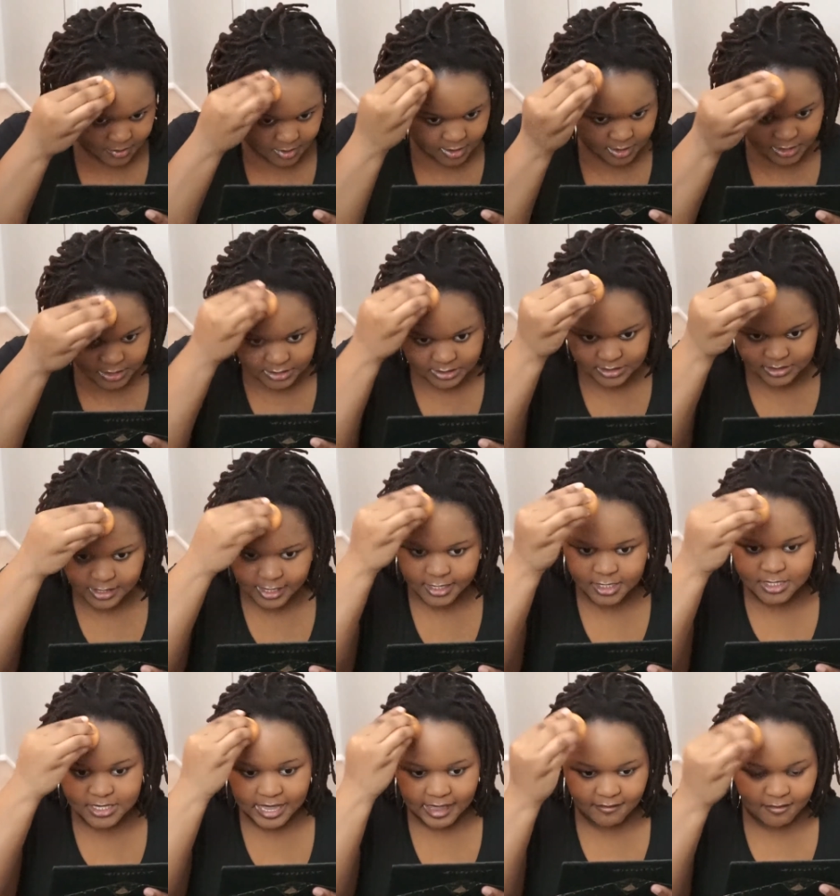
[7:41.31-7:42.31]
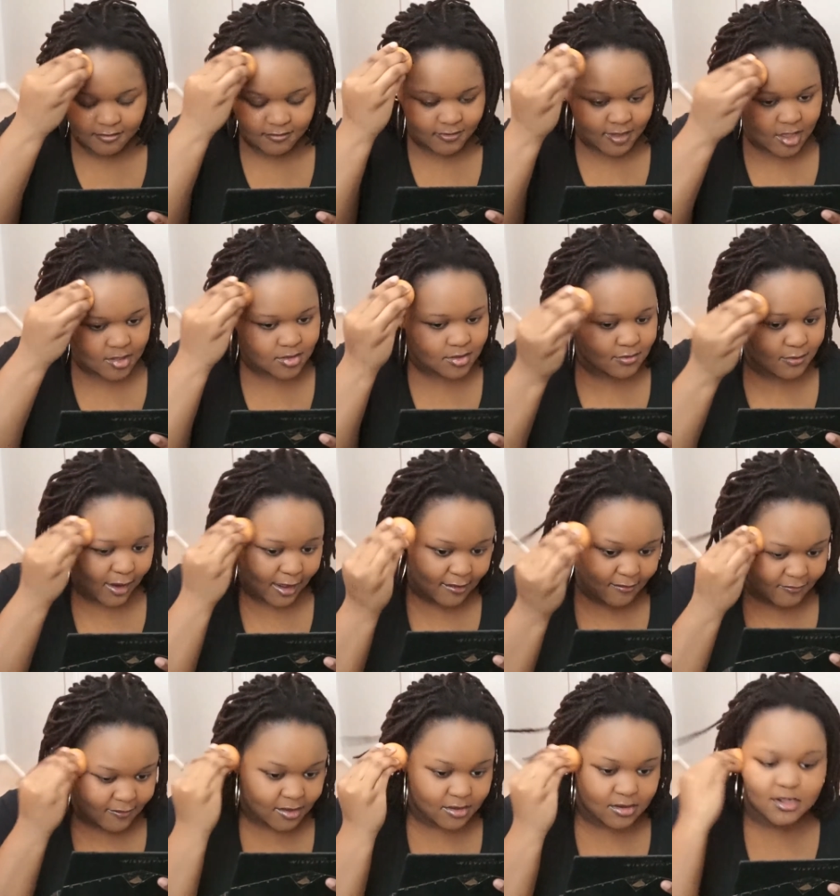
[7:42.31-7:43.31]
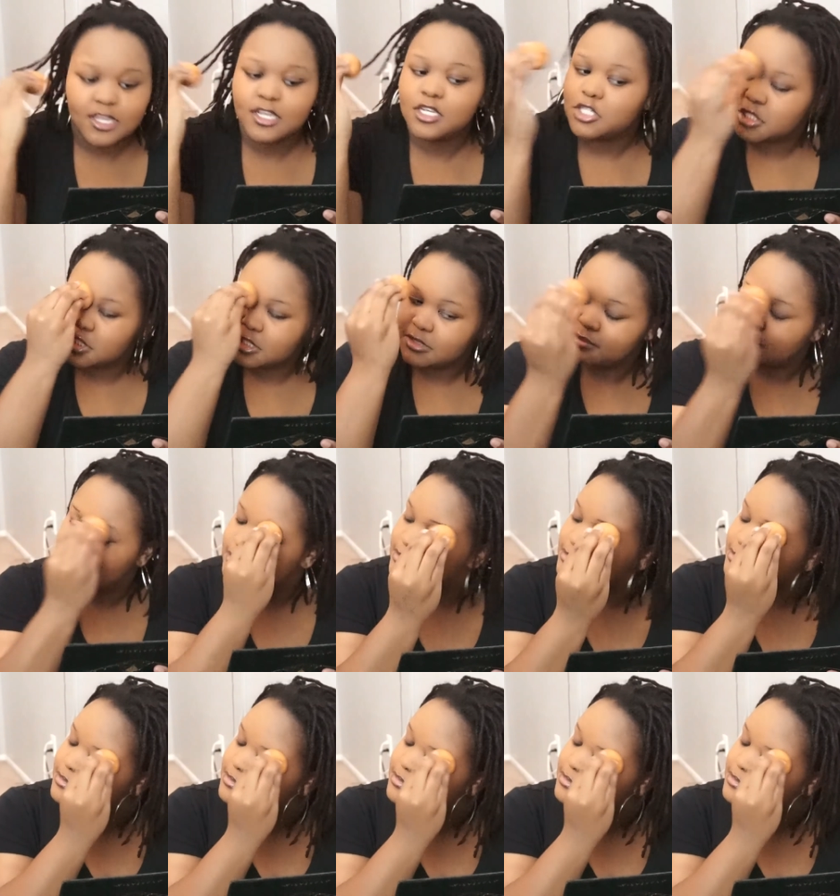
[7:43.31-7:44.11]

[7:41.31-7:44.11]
because I just haven't found the right foundation.